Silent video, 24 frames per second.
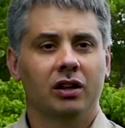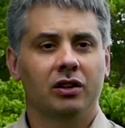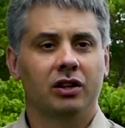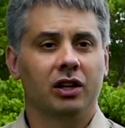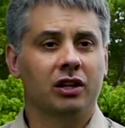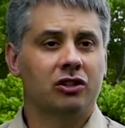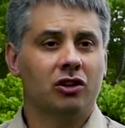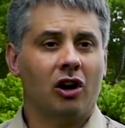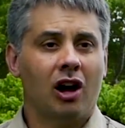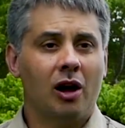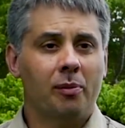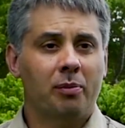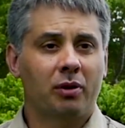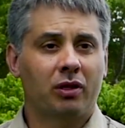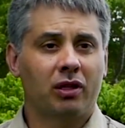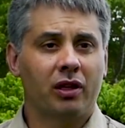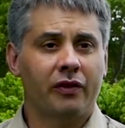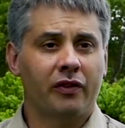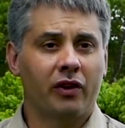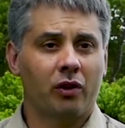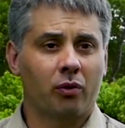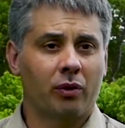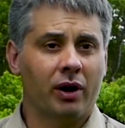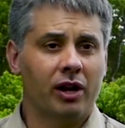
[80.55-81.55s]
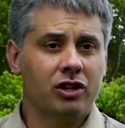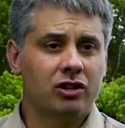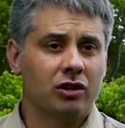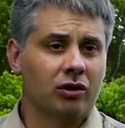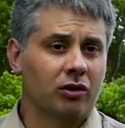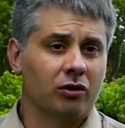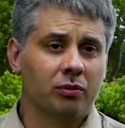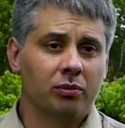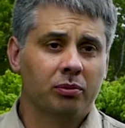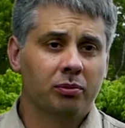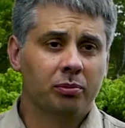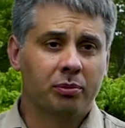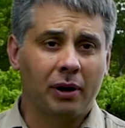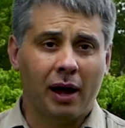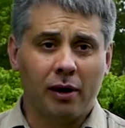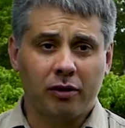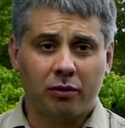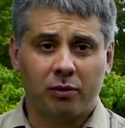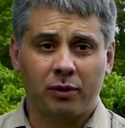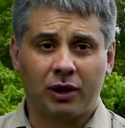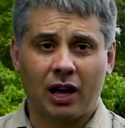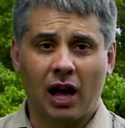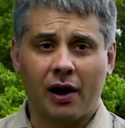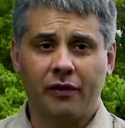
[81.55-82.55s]
The entire Pacific region could
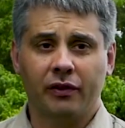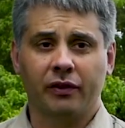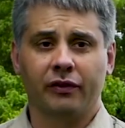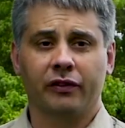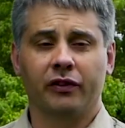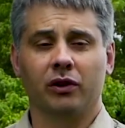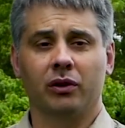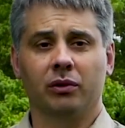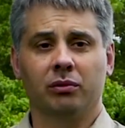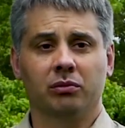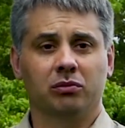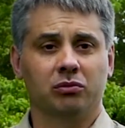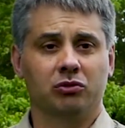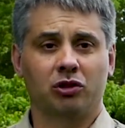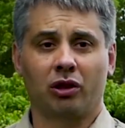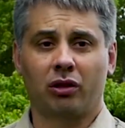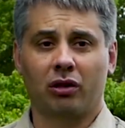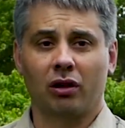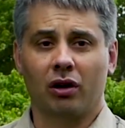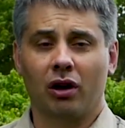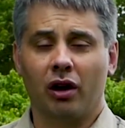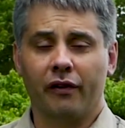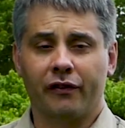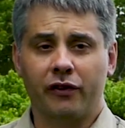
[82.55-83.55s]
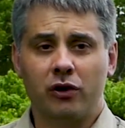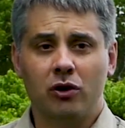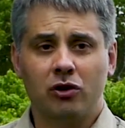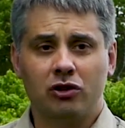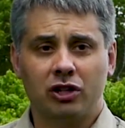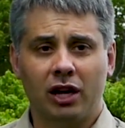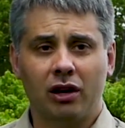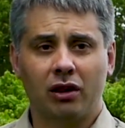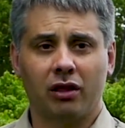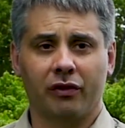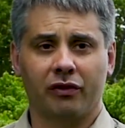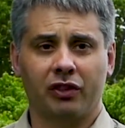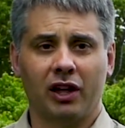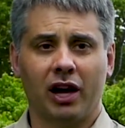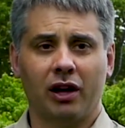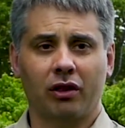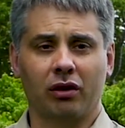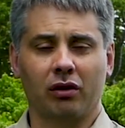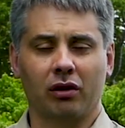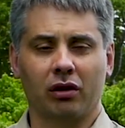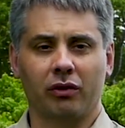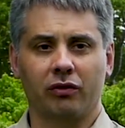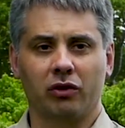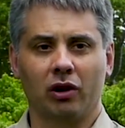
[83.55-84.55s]
perhaps be covered for just a few tens of
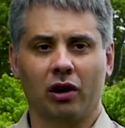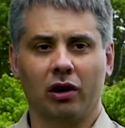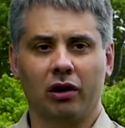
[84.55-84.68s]
thousands of